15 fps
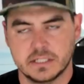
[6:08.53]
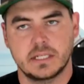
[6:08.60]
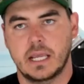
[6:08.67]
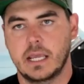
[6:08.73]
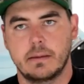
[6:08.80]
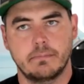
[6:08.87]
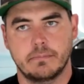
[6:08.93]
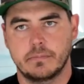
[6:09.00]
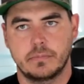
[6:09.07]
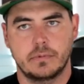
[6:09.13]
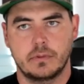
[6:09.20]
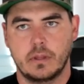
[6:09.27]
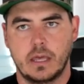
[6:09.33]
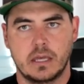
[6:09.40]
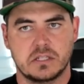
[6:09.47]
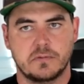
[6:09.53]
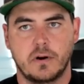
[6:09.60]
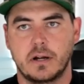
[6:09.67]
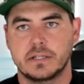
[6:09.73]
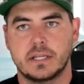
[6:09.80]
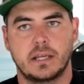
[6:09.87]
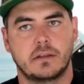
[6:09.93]
the same as
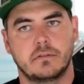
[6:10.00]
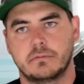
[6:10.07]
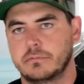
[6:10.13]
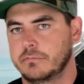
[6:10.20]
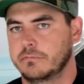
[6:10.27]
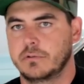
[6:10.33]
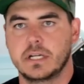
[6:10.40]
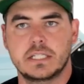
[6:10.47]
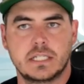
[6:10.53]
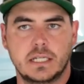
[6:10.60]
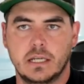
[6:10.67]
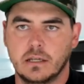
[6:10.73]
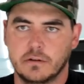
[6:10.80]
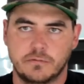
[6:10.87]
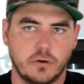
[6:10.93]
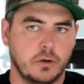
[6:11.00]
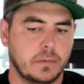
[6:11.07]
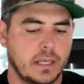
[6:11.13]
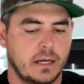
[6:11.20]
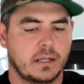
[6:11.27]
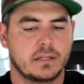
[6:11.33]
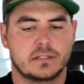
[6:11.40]
far as like rinsing and
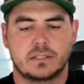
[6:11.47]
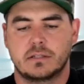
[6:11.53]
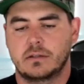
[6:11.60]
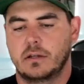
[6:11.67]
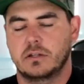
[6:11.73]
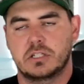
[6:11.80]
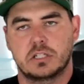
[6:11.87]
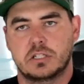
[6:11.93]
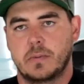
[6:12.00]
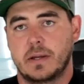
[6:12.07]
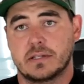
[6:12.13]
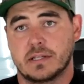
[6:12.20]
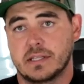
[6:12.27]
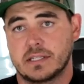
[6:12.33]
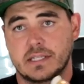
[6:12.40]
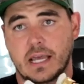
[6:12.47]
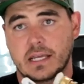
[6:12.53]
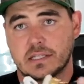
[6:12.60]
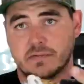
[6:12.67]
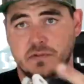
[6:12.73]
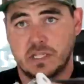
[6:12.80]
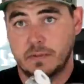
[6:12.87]
foam canning, because it just depends on the
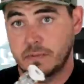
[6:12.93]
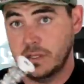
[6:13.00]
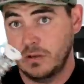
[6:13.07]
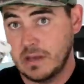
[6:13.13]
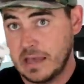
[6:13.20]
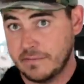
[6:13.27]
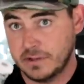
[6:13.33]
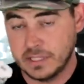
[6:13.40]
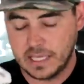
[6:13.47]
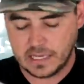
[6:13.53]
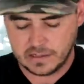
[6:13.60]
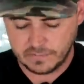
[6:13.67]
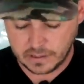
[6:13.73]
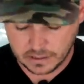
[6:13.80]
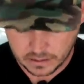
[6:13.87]
size of tip that you have on the end of